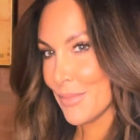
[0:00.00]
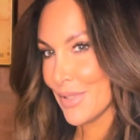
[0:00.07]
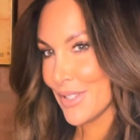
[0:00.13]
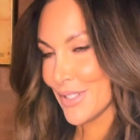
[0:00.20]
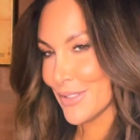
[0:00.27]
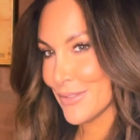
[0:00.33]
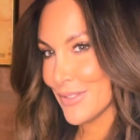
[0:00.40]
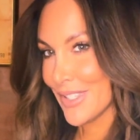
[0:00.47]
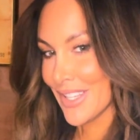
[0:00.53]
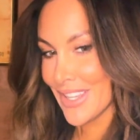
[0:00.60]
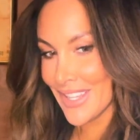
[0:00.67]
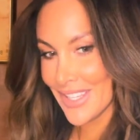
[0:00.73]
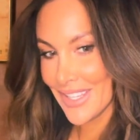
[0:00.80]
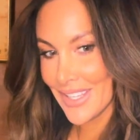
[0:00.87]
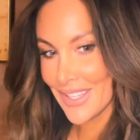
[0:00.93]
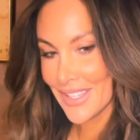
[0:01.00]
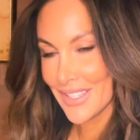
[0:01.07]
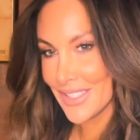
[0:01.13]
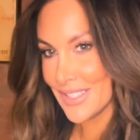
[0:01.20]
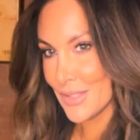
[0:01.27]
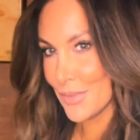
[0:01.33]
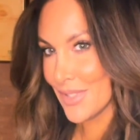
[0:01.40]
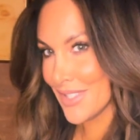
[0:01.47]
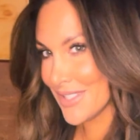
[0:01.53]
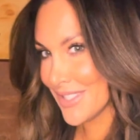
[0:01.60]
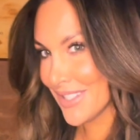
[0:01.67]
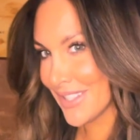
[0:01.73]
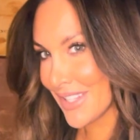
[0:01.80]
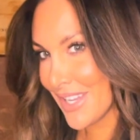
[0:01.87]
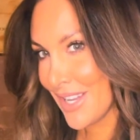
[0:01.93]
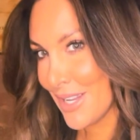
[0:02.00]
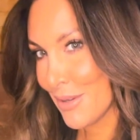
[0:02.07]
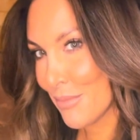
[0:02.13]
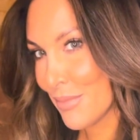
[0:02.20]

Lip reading: perfectly. Let me see the cap.